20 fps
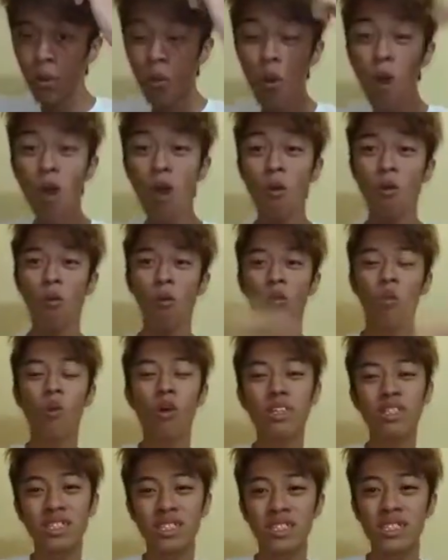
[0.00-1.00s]
Whoa,
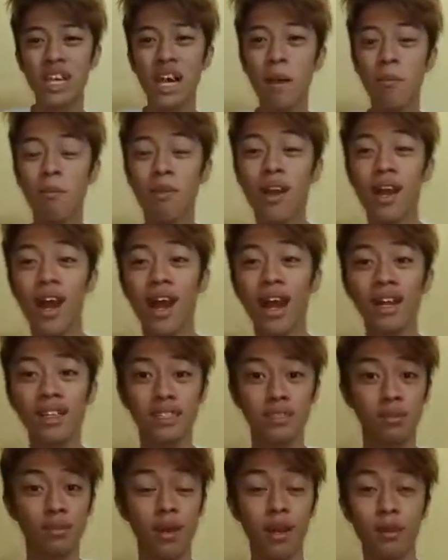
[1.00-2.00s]
what's up
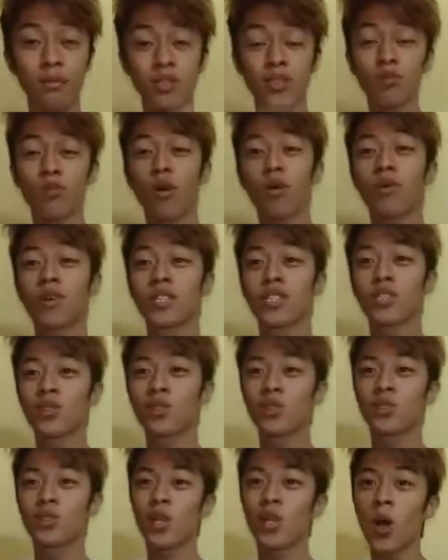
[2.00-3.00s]
guys? My name is Mama
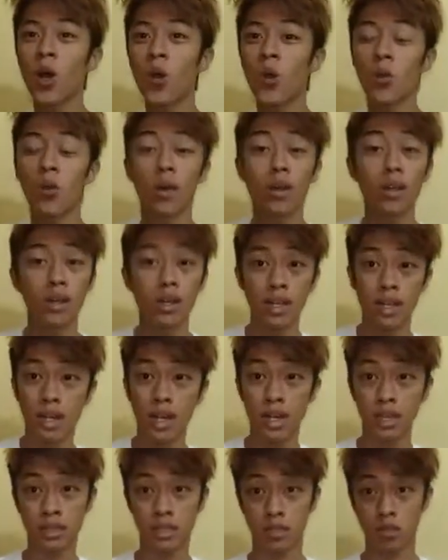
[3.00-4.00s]
Tu. So,
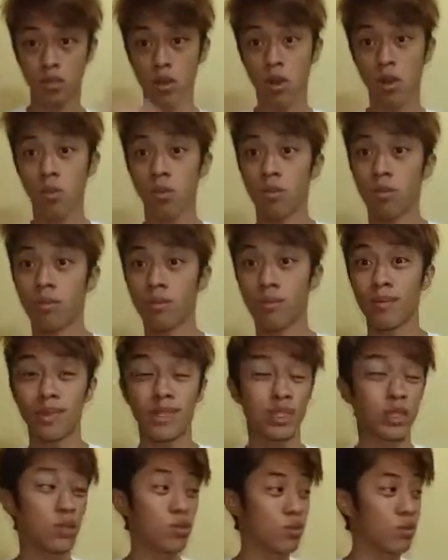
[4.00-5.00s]
as
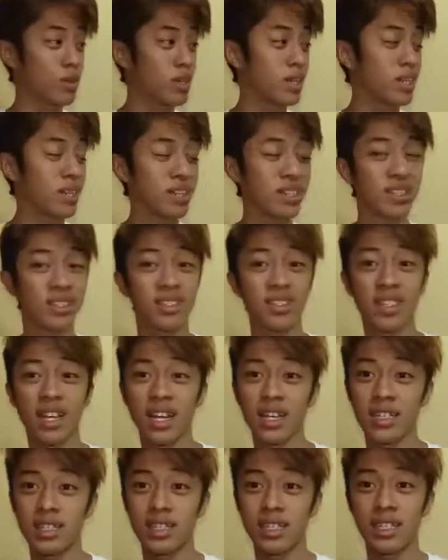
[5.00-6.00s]
you read in the
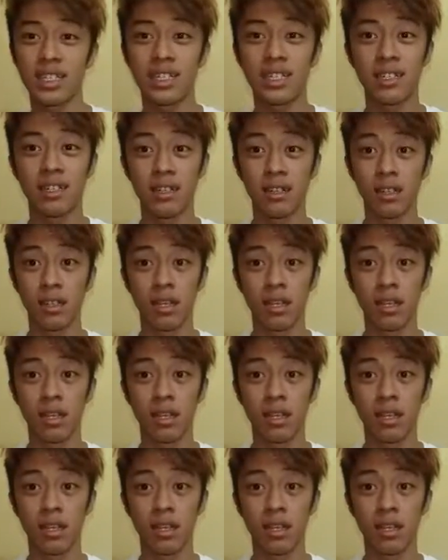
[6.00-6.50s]
title,